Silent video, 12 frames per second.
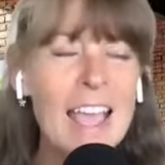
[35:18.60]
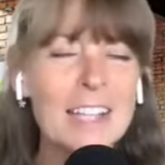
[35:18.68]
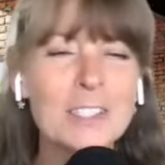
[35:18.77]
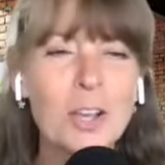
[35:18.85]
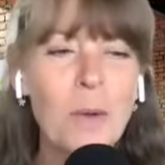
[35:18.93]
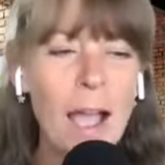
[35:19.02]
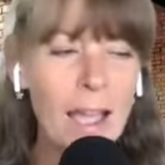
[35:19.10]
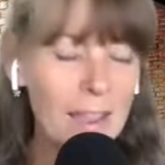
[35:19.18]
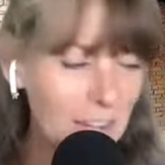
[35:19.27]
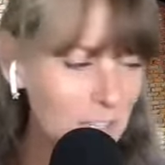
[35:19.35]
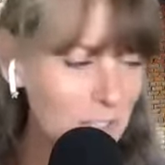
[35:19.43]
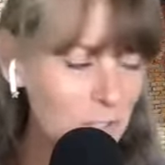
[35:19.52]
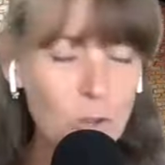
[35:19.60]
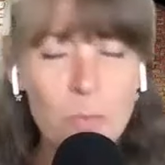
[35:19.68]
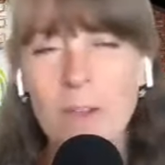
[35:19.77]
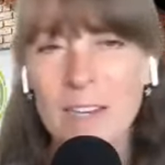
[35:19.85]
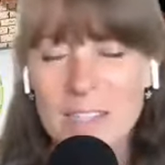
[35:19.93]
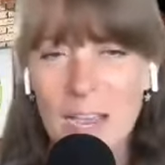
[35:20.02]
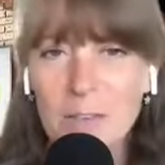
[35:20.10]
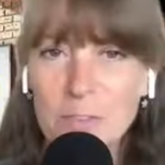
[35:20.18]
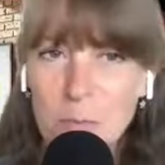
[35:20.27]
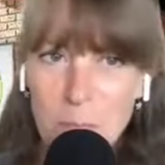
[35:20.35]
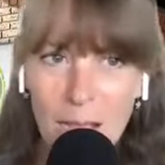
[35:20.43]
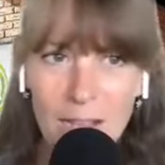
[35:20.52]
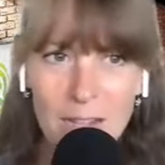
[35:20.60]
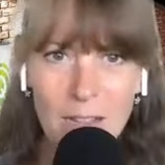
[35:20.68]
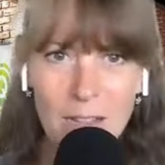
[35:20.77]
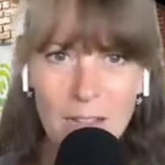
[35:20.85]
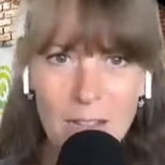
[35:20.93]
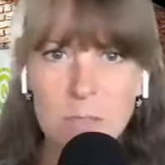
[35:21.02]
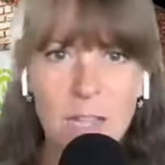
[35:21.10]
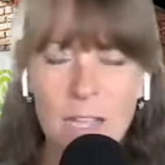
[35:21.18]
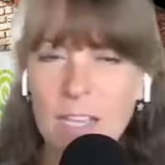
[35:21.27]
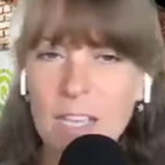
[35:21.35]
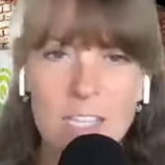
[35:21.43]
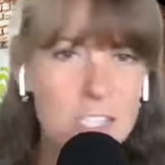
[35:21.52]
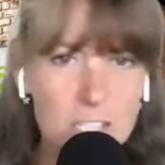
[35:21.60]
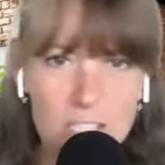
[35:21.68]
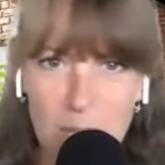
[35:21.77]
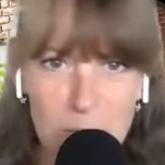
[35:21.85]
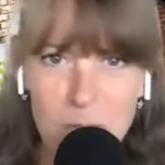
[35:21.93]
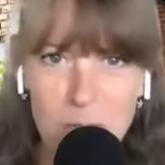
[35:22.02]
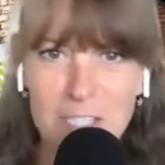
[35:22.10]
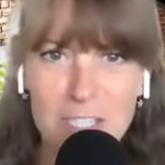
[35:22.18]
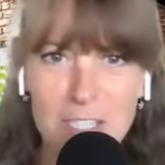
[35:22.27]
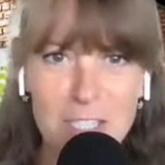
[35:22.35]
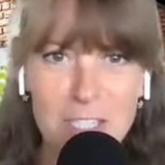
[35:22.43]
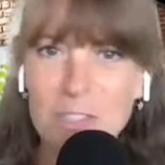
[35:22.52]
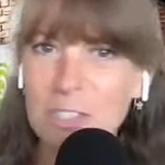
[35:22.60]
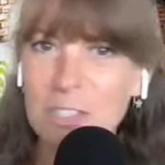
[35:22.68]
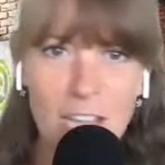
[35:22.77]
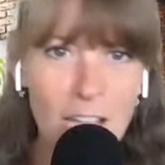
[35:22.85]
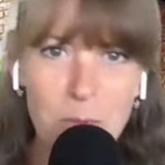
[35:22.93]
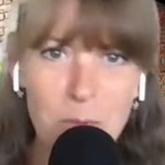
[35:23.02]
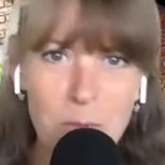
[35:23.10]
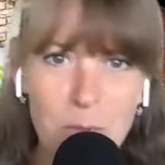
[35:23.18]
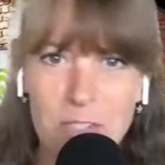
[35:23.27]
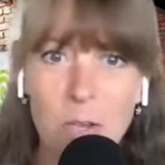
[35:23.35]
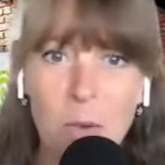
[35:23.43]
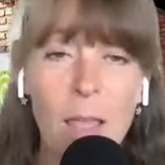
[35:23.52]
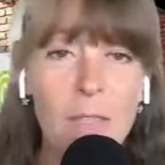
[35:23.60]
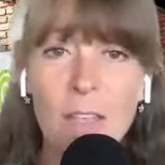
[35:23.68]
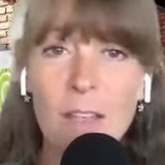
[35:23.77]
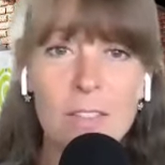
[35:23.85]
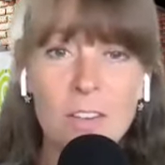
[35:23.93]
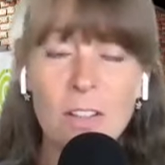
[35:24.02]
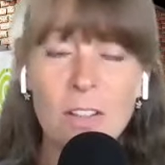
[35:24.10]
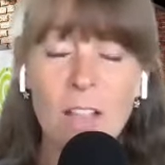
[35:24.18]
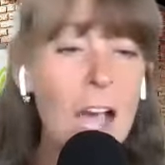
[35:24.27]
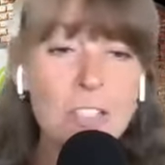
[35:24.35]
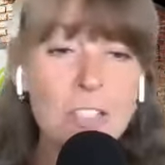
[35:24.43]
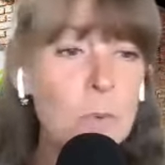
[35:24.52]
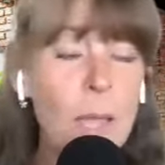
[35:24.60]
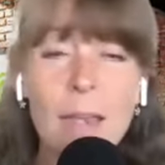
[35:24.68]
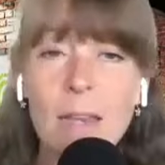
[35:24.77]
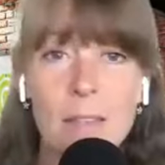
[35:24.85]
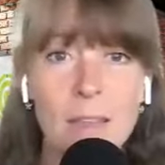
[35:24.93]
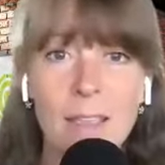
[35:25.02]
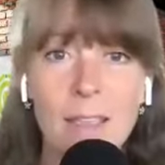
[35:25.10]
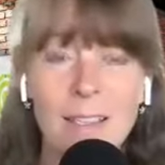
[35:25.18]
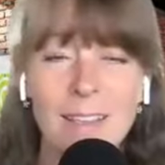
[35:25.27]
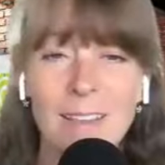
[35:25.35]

And so I hear so many times from my clients and be like, just tell me what to do. Just tell me what to do. And then they're like, I'll do anything.